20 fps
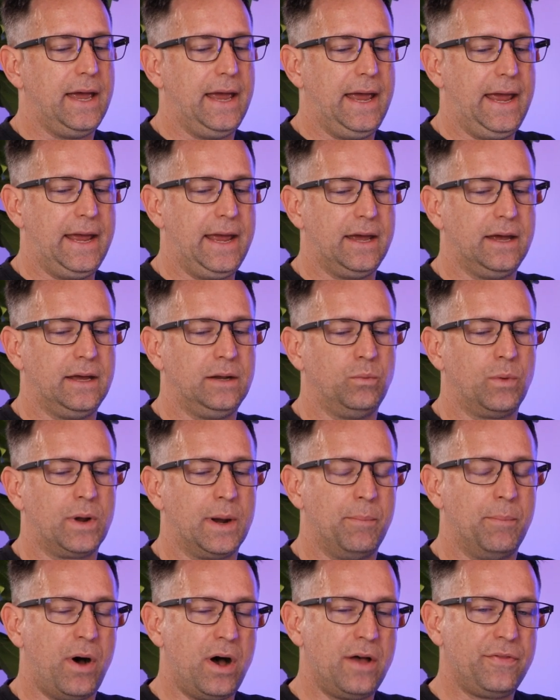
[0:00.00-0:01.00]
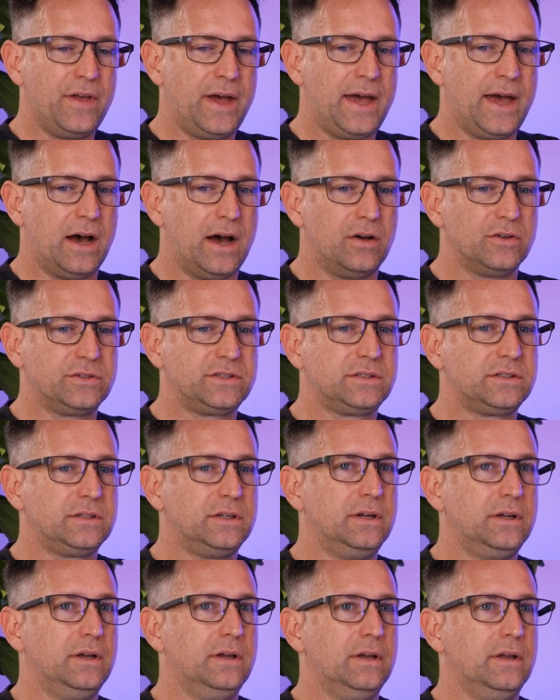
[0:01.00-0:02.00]
and when I bought the house,
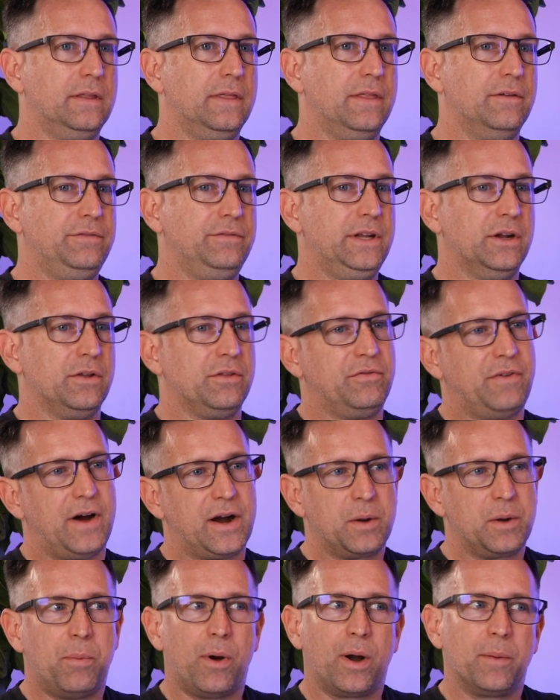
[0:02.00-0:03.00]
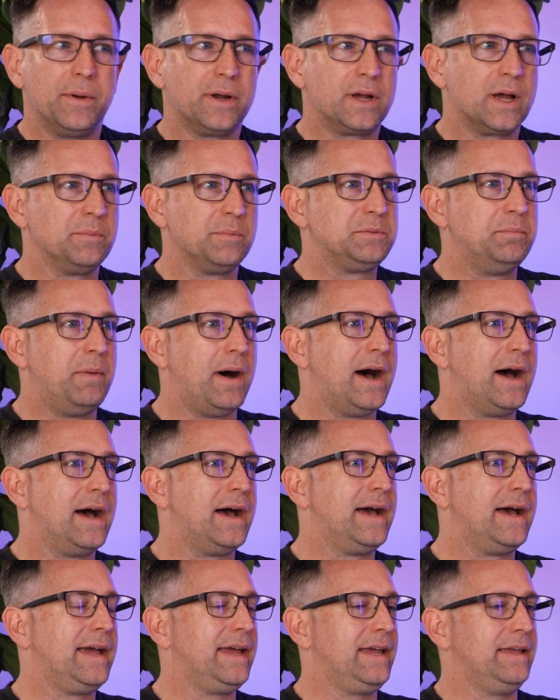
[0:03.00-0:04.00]
the fire department comes
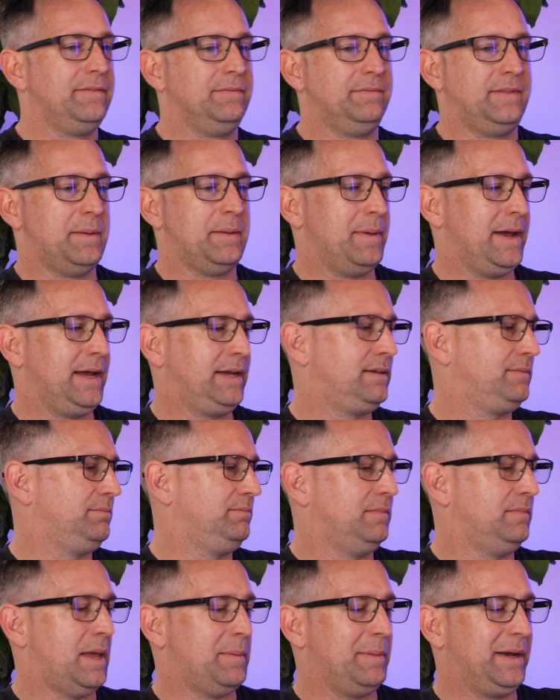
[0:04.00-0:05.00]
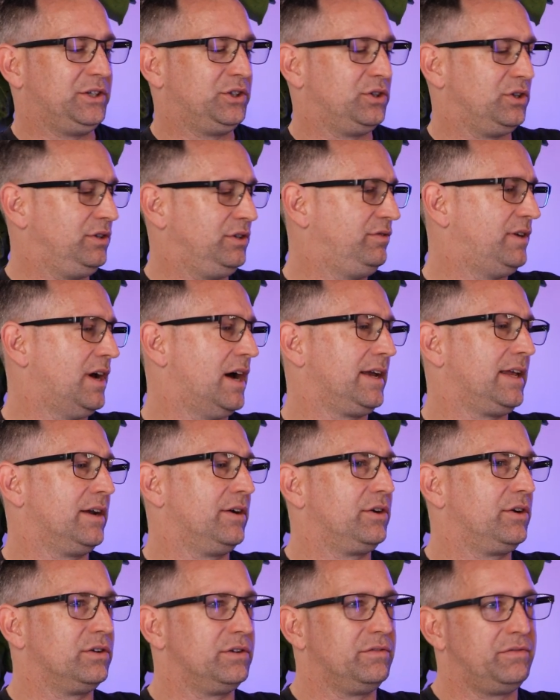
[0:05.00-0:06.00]
by and they make sure you've got
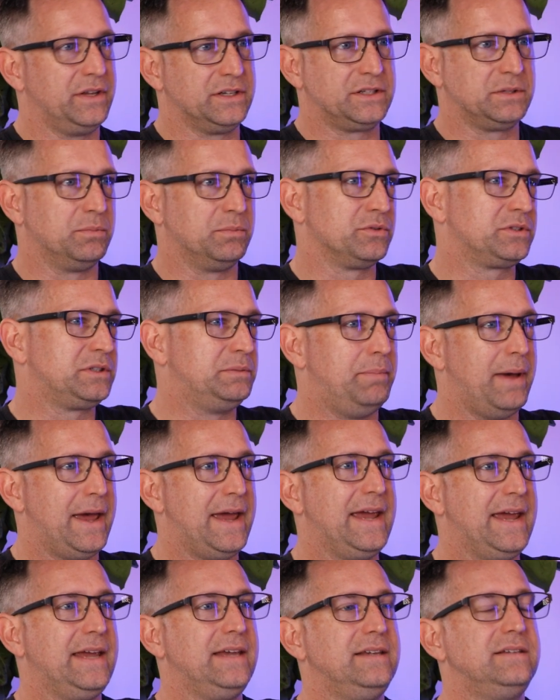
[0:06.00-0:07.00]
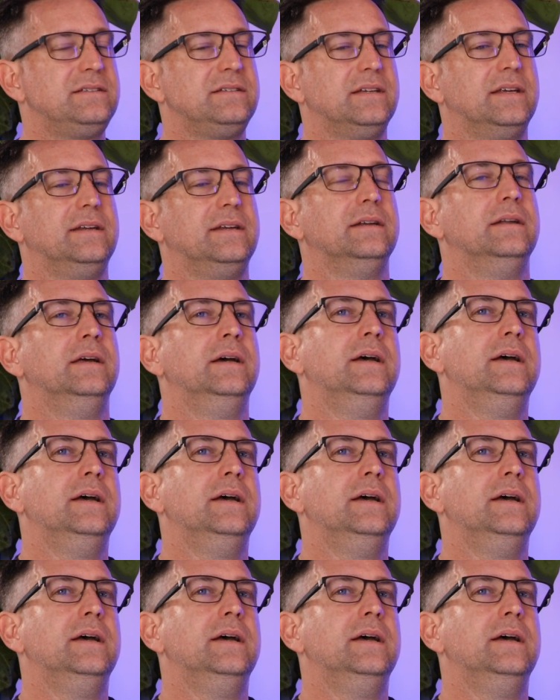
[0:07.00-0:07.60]
your defensible space, and